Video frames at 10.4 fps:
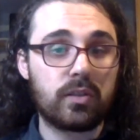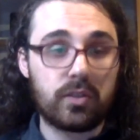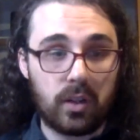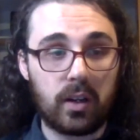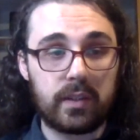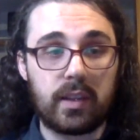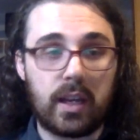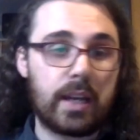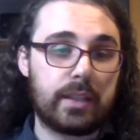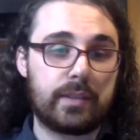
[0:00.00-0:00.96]
Sure, it's the
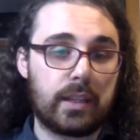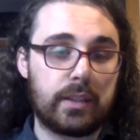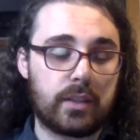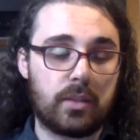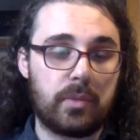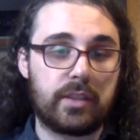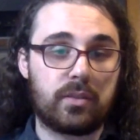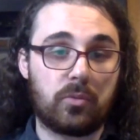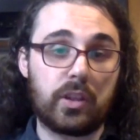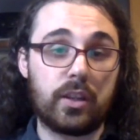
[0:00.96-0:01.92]
kind of setting that's going to make
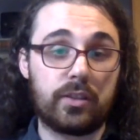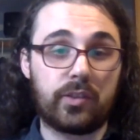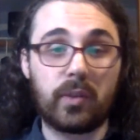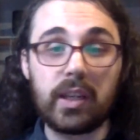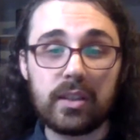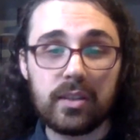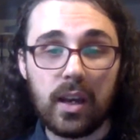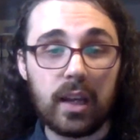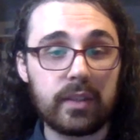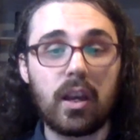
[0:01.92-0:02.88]
some really good
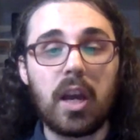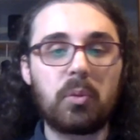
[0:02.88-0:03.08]
screenshots,